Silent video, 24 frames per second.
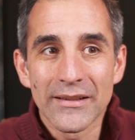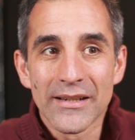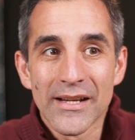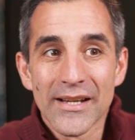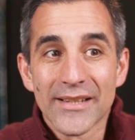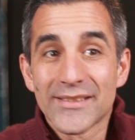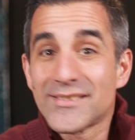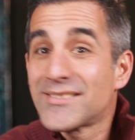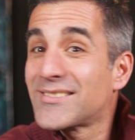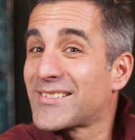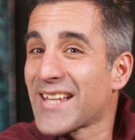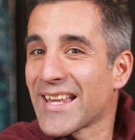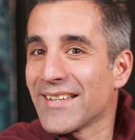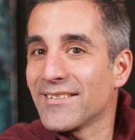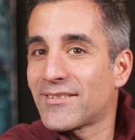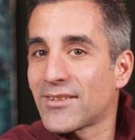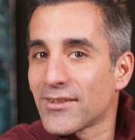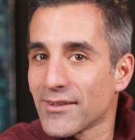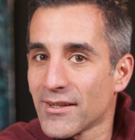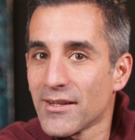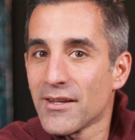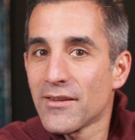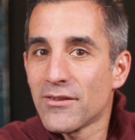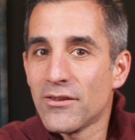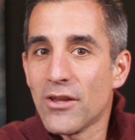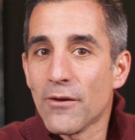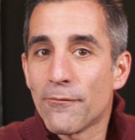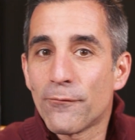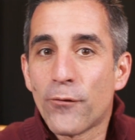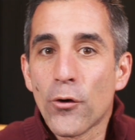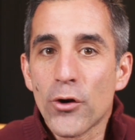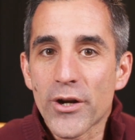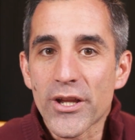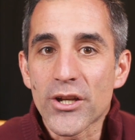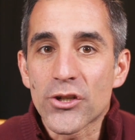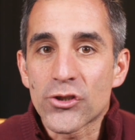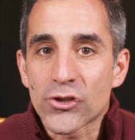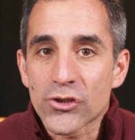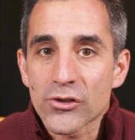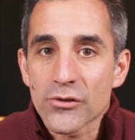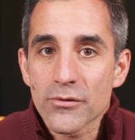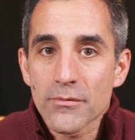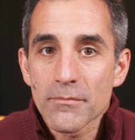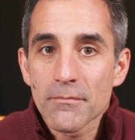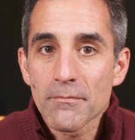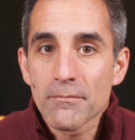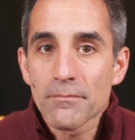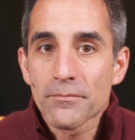sent the footage,
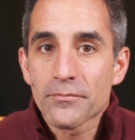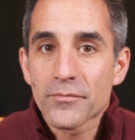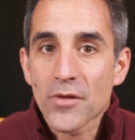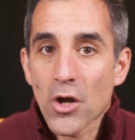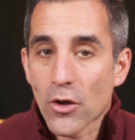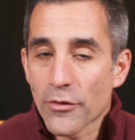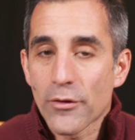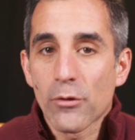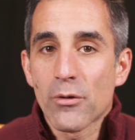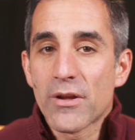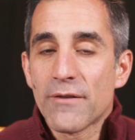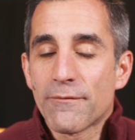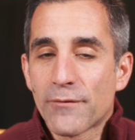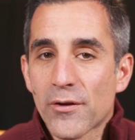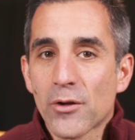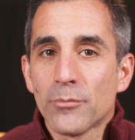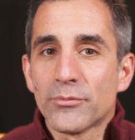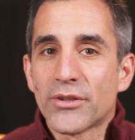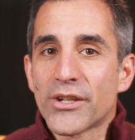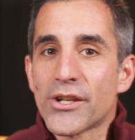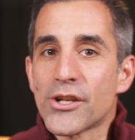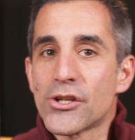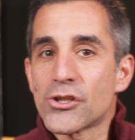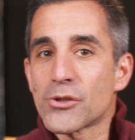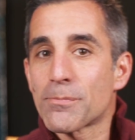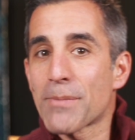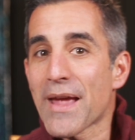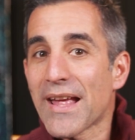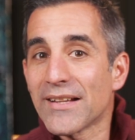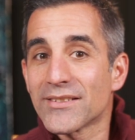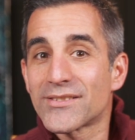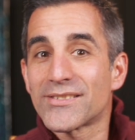although he filmed it in Japan,